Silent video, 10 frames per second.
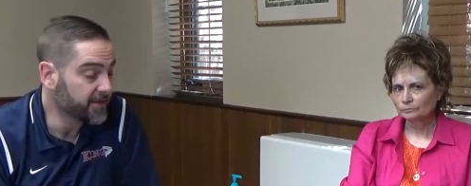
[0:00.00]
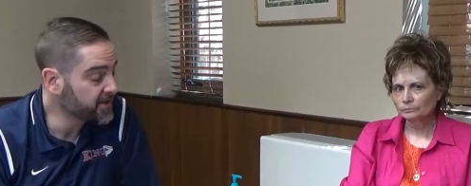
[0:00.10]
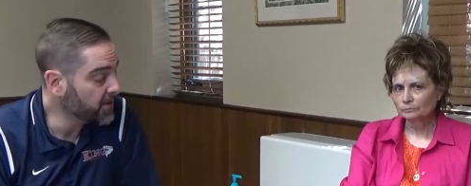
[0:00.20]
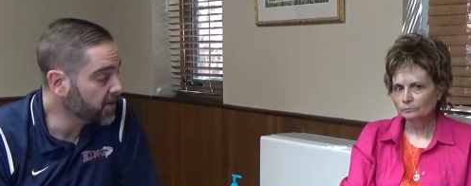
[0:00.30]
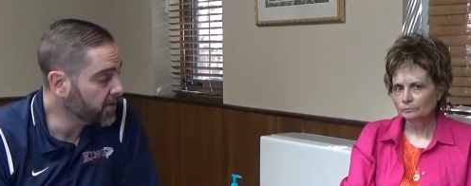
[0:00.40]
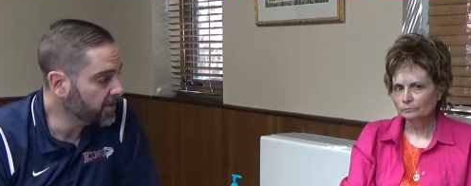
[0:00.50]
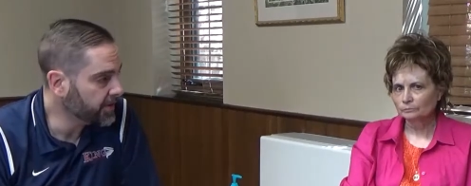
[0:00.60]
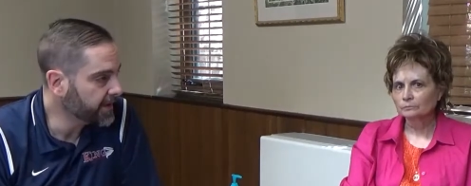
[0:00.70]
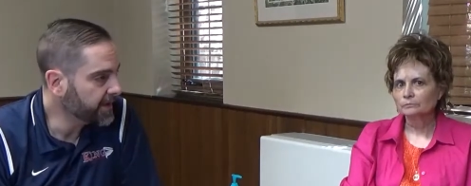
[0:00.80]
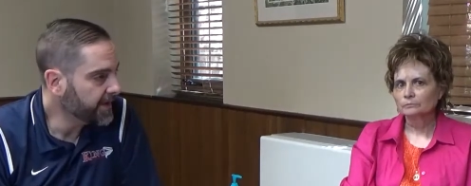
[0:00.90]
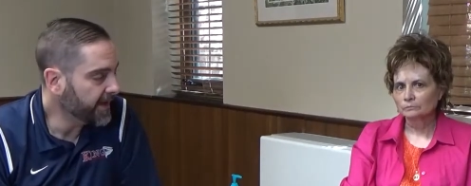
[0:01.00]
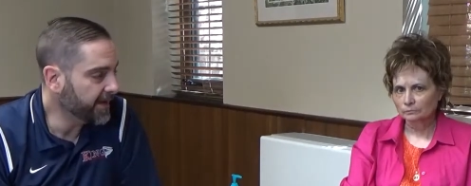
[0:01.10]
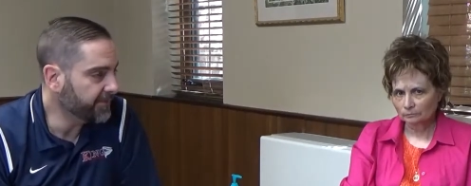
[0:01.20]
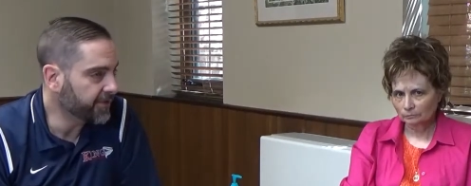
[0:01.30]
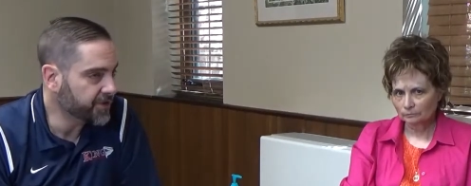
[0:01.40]
Speaker 1: a song,
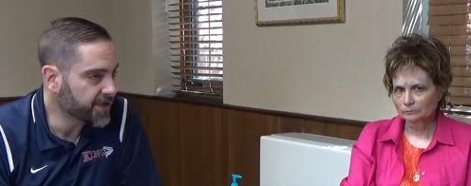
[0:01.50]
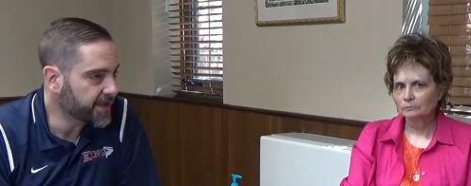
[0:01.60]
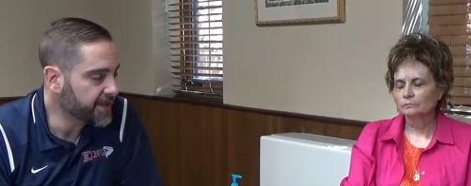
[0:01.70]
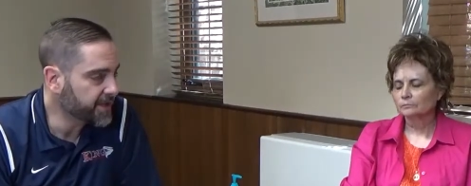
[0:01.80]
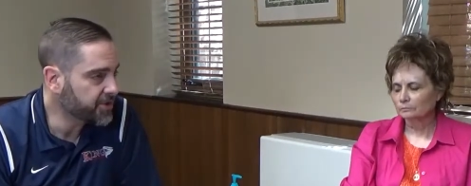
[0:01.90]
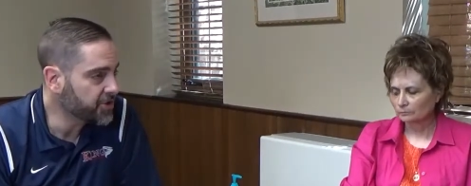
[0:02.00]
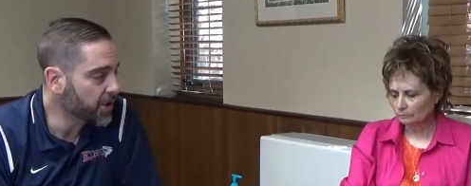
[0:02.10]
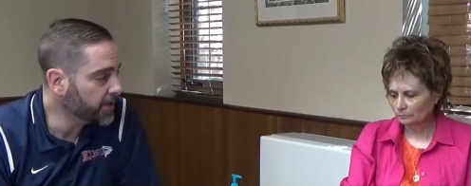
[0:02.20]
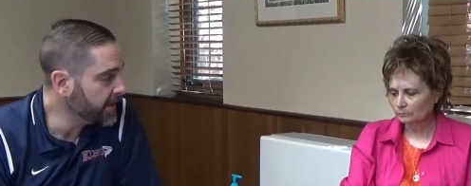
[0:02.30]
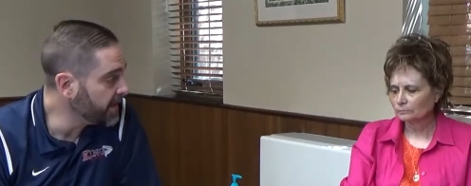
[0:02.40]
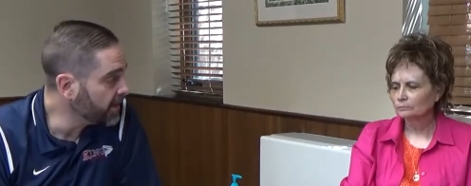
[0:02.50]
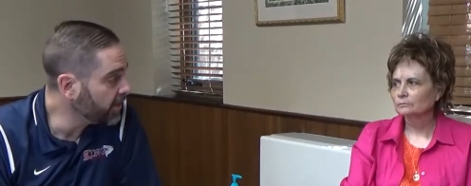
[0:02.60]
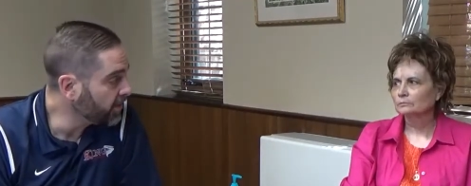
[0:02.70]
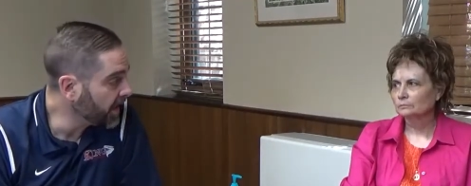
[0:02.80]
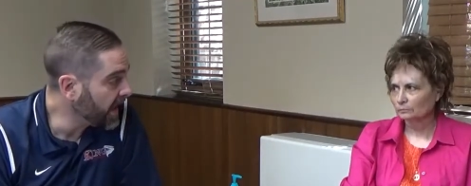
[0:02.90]
and Virginia showed it in her
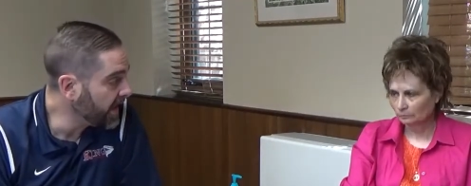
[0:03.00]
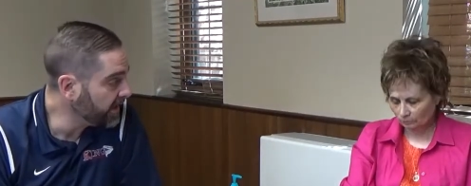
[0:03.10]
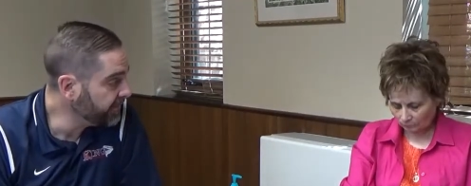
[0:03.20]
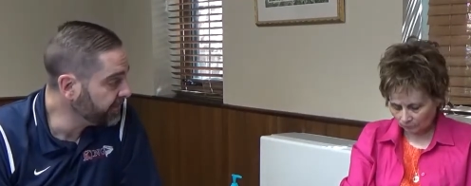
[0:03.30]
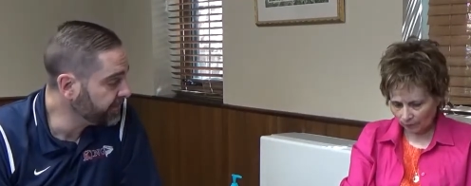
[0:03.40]
life.